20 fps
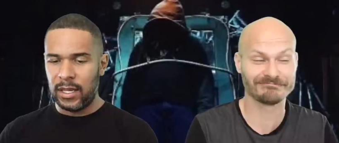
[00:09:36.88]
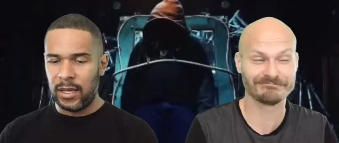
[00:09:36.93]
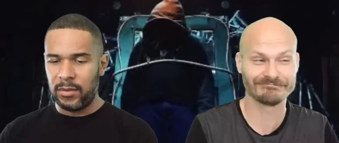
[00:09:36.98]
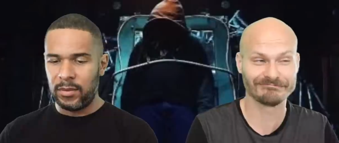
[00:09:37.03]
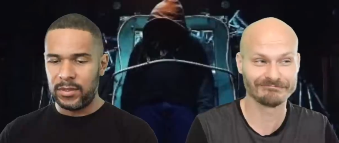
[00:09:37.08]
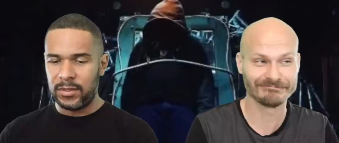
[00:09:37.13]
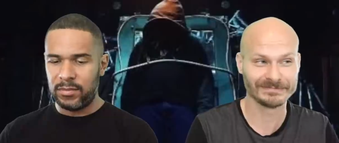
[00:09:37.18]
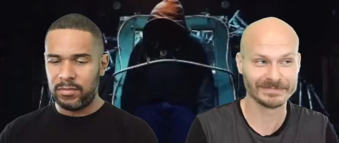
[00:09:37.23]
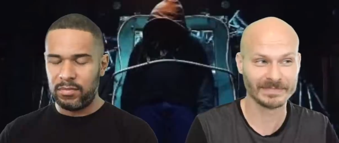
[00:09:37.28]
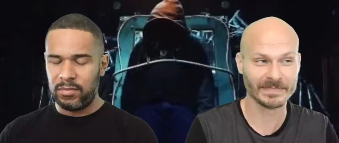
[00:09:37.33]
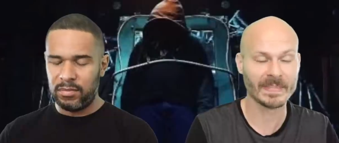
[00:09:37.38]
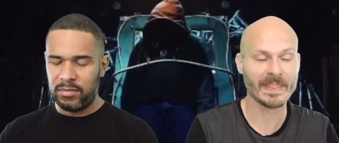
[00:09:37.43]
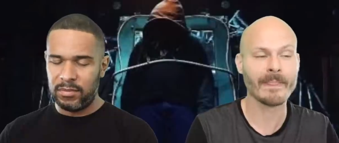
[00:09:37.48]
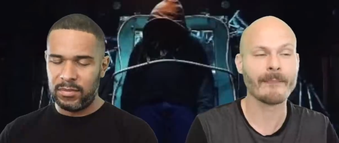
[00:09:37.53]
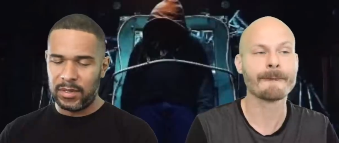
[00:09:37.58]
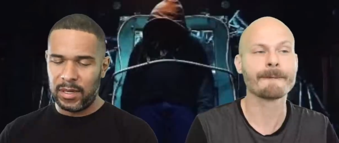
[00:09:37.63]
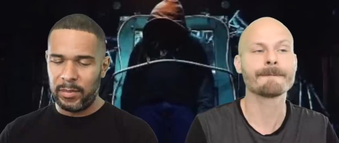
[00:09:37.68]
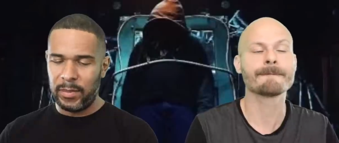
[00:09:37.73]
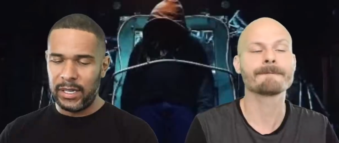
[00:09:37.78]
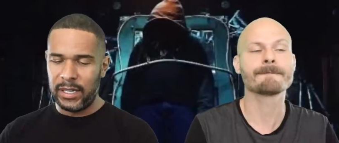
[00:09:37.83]
Speaker 1: that was.
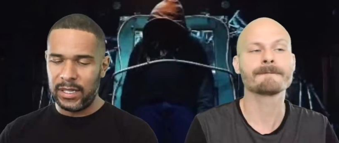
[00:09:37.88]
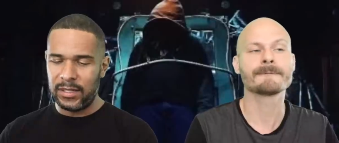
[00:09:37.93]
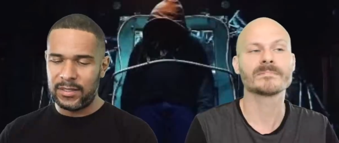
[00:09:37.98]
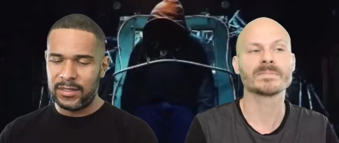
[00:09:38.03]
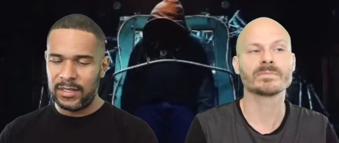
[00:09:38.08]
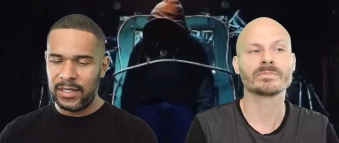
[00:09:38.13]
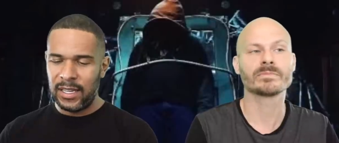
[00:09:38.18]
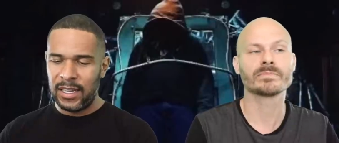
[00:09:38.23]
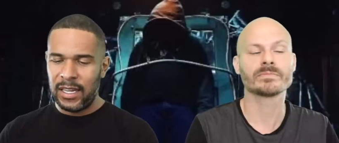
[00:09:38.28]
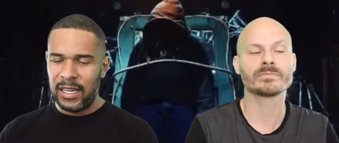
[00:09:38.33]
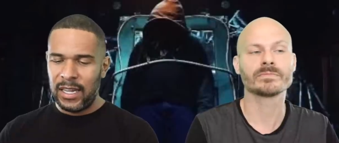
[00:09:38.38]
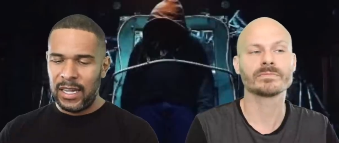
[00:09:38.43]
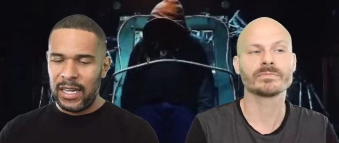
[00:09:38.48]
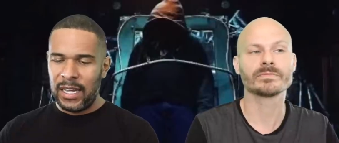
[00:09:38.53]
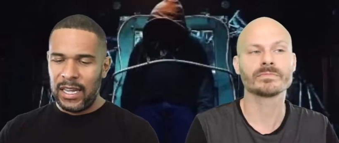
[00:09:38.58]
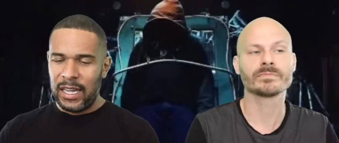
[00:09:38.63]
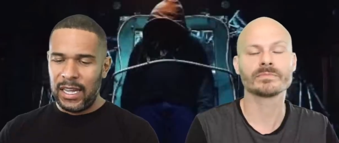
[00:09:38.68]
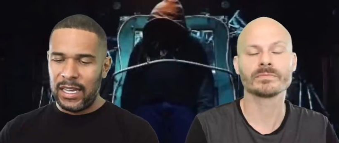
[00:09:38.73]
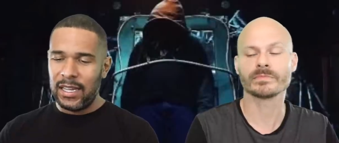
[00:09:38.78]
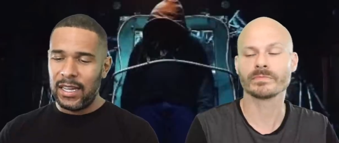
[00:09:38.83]
I mean, it's
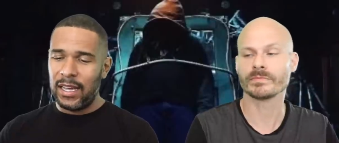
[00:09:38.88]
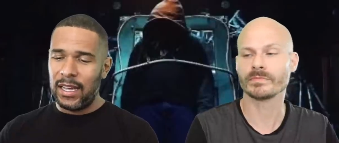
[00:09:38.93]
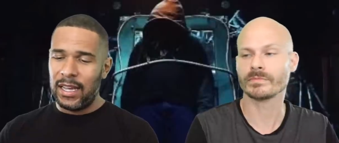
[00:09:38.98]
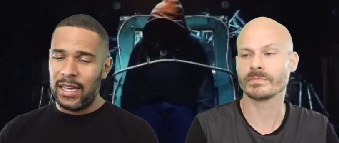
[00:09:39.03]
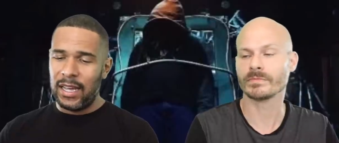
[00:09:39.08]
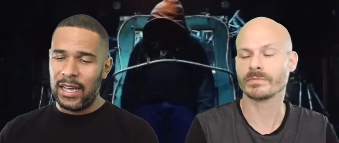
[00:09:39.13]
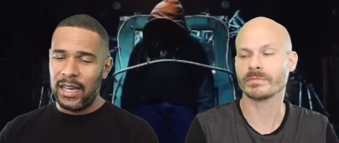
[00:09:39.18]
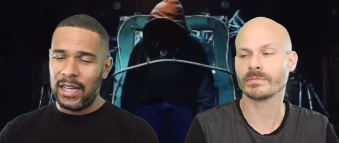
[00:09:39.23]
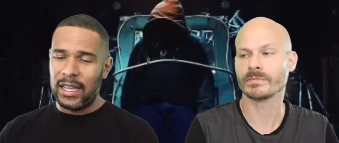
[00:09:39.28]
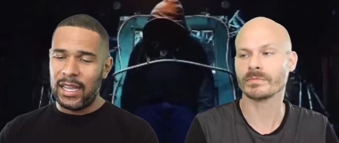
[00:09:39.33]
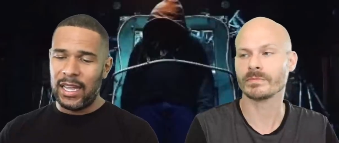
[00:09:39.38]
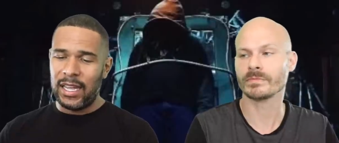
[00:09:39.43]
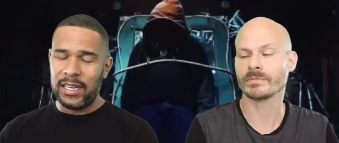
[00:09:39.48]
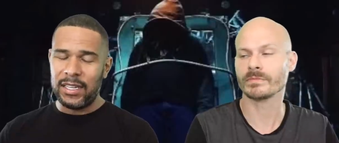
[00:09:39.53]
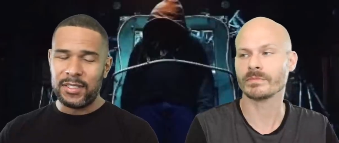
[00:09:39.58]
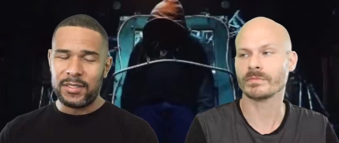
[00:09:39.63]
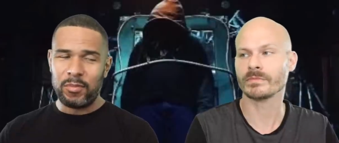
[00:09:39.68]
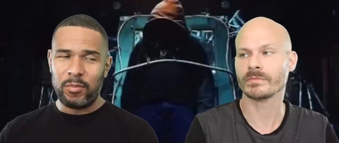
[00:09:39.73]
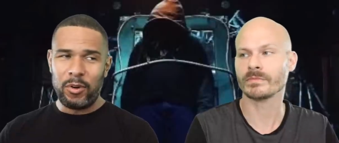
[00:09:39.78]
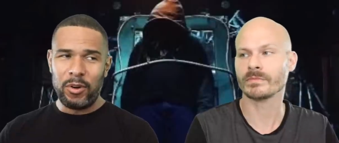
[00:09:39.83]

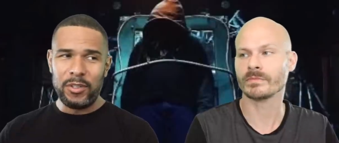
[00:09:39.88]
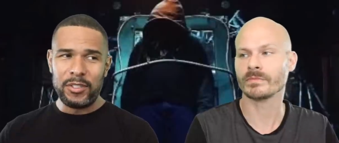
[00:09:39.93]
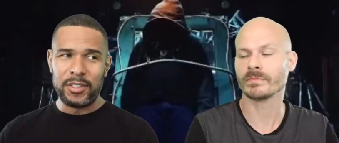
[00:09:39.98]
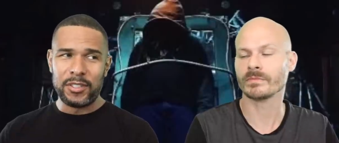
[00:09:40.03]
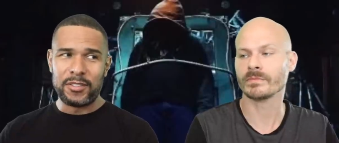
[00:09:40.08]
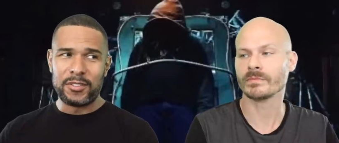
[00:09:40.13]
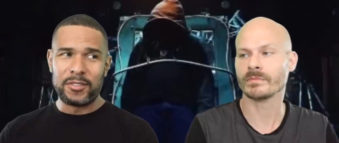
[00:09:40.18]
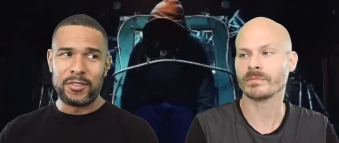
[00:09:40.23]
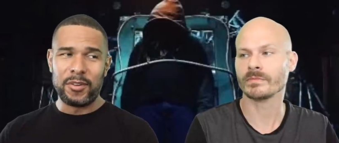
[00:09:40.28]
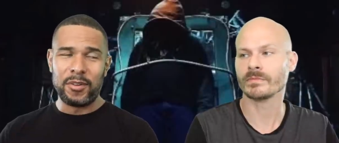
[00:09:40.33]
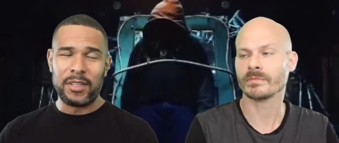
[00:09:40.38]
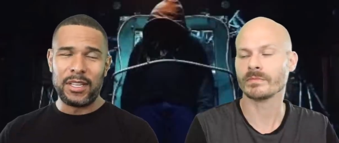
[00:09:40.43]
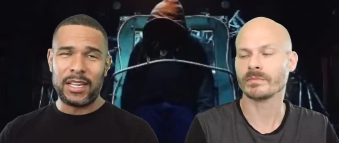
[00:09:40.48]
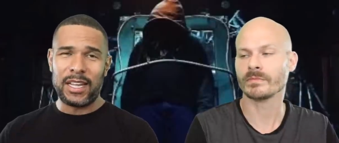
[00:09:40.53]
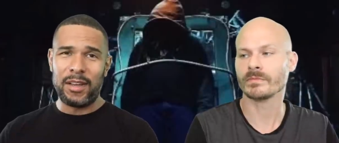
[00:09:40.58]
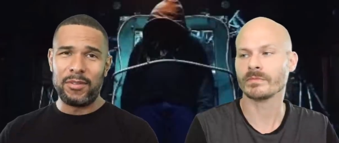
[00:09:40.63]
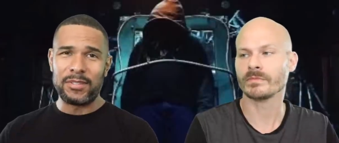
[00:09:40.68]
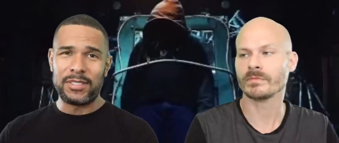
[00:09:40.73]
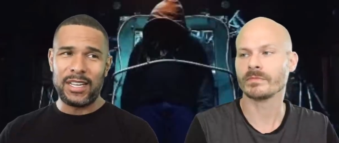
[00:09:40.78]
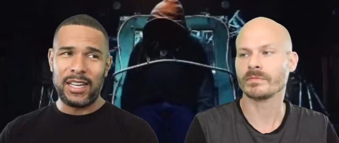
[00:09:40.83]
again, it's more disturbed.
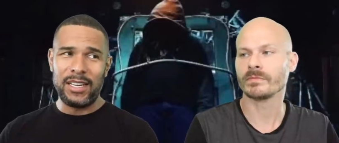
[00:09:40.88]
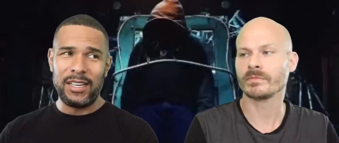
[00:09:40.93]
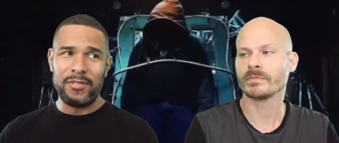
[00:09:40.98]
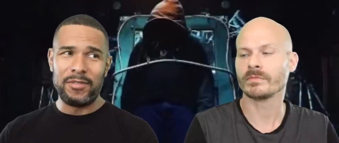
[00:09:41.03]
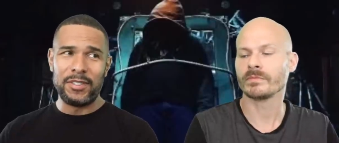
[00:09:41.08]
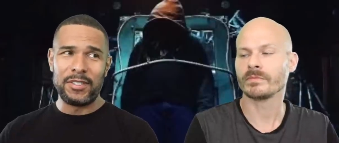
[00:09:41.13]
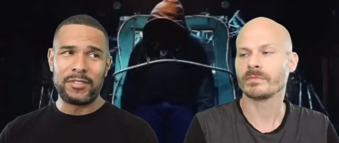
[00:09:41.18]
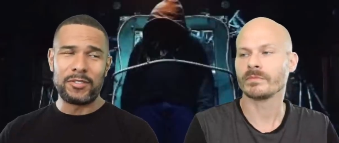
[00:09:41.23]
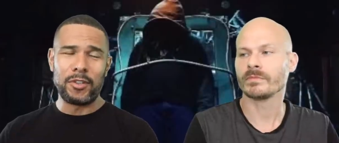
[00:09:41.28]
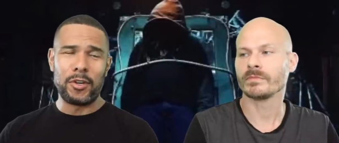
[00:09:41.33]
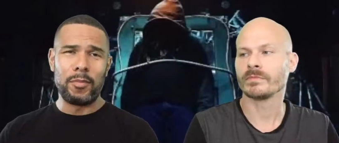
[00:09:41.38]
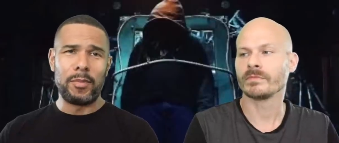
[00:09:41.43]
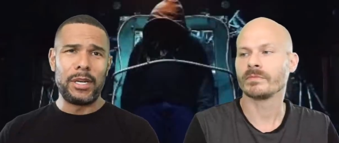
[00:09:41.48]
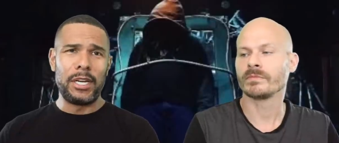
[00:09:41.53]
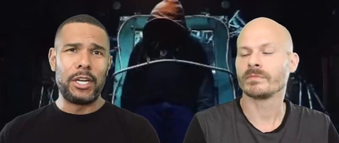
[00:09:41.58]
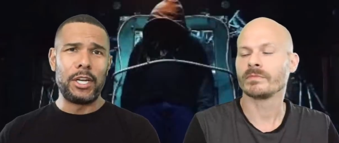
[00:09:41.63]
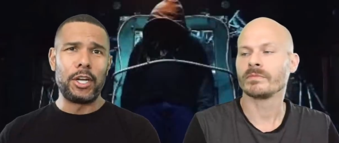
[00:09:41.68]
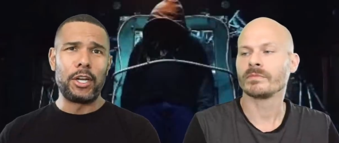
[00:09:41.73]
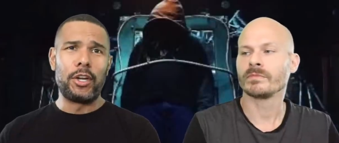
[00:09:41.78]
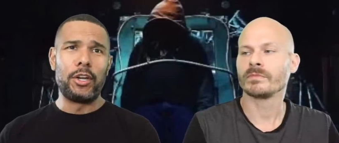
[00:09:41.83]
Like I was kind of disturbed,
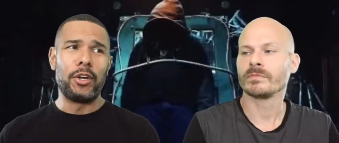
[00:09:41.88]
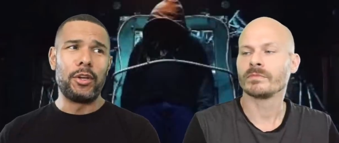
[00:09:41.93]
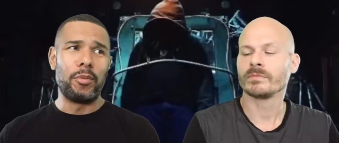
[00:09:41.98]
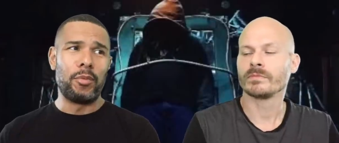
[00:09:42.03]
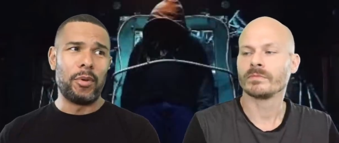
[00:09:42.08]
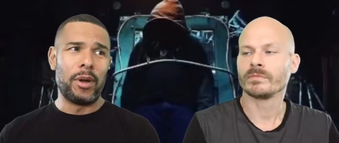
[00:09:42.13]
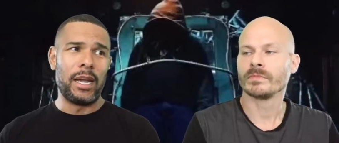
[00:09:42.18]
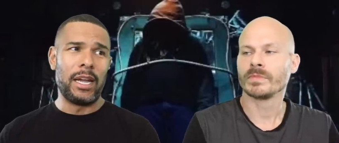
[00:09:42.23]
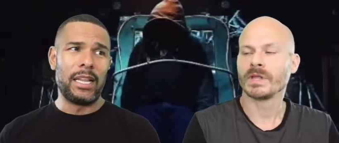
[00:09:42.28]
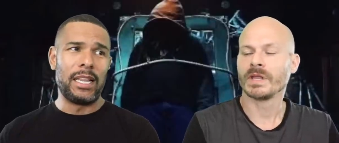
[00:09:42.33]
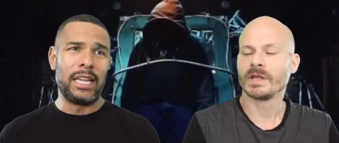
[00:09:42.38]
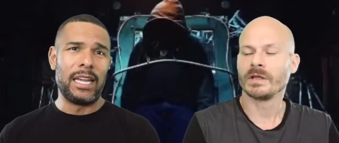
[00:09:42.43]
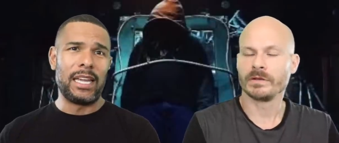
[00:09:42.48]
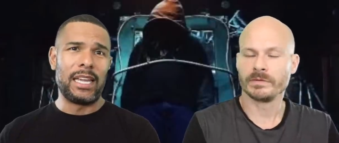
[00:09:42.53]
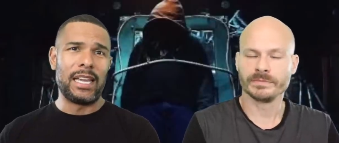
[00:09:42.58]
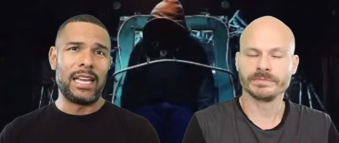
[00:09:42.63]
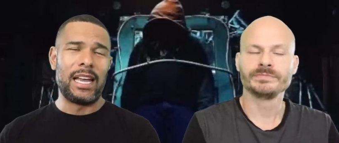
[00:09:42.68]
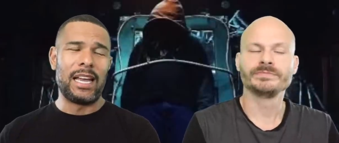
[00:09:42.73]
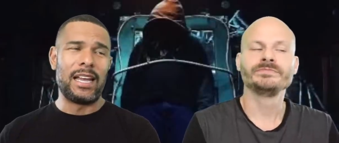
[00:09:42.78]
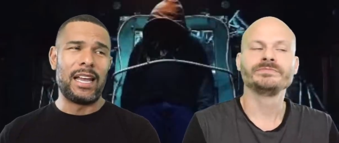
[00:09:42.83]
but in a good way.
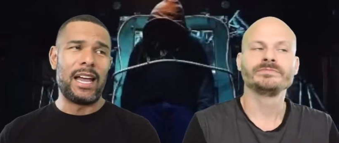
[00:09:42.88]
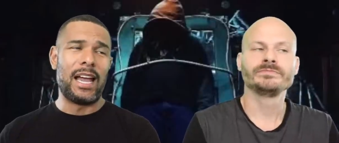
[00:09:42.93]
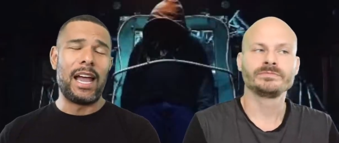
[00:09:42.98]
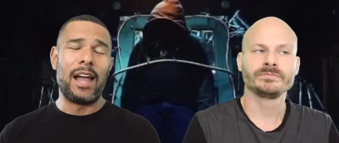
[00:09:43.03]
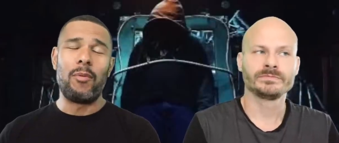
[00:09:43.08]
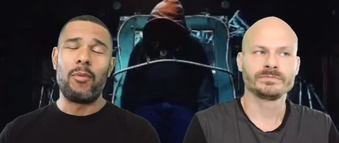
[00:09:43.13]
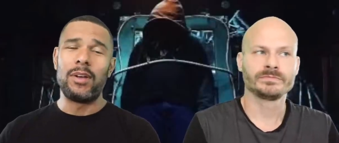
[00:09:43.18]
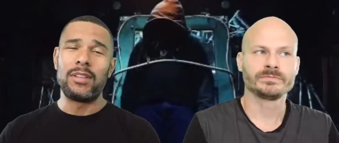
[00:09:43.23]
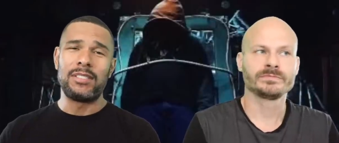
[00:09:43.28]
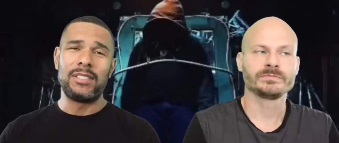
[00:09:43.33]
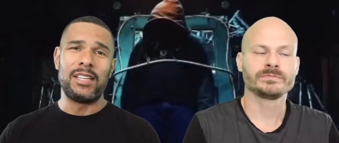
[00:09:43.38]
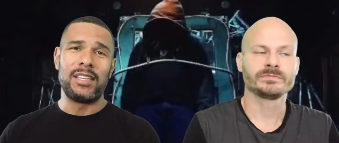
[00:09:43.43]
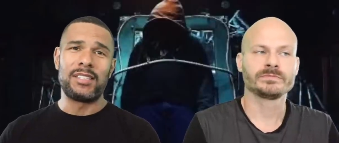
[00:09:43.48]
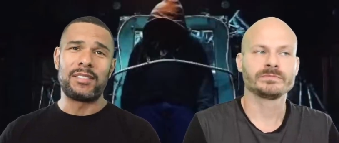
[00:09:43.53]
Like I wasn't